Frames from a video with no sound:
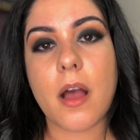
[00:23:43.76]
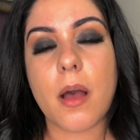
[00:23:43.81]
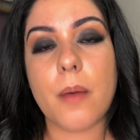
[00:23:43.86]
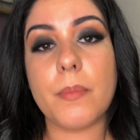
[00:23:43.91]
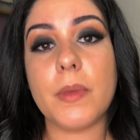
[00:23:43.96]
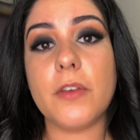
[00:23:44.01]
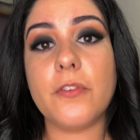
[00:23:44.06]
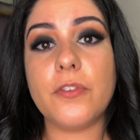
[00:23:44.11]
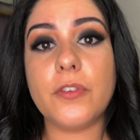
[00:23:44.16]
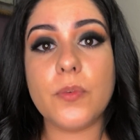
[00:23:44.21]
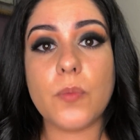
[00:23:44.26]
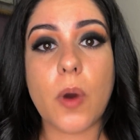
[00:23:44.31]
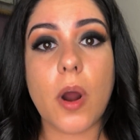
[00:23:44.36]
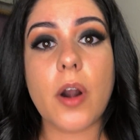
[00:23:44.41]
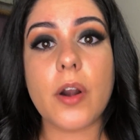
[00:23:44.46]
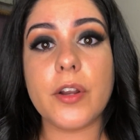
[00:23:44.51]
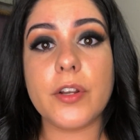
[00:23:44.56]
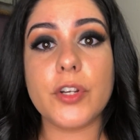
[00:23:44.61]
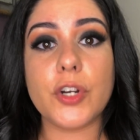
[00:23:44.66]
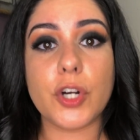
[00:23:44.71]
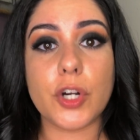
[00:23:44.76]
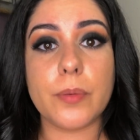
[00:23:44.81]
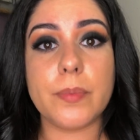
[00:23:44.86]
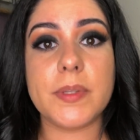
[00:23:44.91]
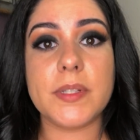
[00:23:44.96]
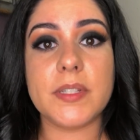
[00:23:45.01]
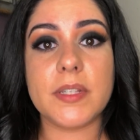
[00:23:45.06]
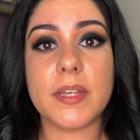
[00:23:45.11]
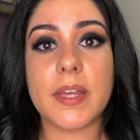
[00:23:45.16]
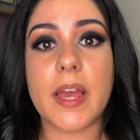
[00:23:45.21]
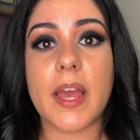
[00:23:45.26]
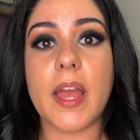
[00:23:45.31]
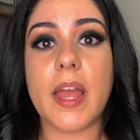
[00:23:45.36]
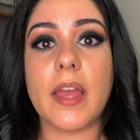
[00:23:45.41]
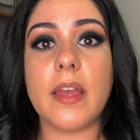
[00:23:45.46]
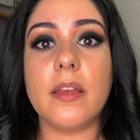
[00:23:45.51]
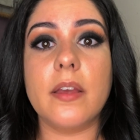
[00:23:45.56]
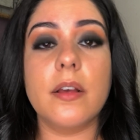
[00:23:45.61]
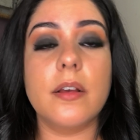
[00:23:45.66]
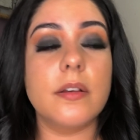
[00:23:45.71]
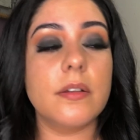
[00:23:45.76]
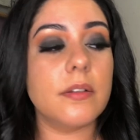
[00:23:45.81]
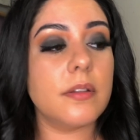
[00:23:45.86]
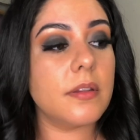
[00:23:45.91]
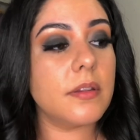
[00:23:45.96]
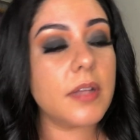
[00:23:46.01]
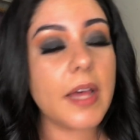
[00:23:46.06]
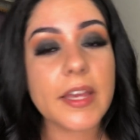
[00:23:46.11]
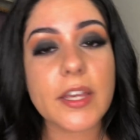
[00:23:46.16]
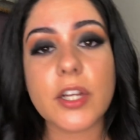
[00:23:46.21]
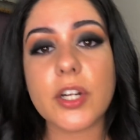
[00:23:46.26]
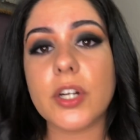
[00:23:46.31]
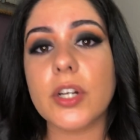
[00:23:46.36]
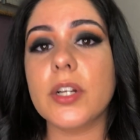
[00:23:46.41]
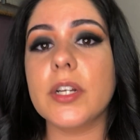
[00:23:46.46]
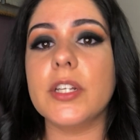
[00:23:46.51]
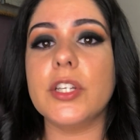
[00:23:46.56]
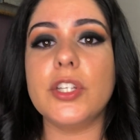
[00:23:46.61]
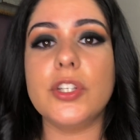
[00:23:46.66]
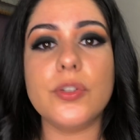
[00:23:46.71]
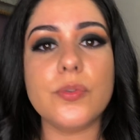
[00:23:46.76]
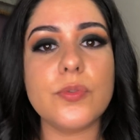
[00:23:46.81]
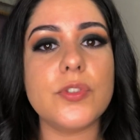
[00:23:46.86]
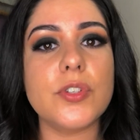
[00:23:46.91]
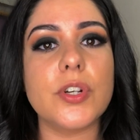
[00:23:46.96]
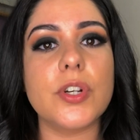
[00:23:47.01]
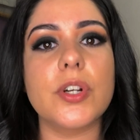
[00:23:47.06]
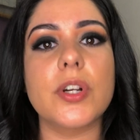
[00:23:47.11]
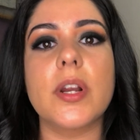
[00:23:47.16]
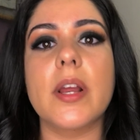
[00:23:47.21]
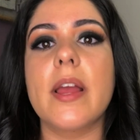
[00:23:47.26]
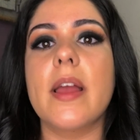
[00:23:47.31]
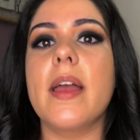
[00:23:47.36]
If you are an Urban Decay liker and user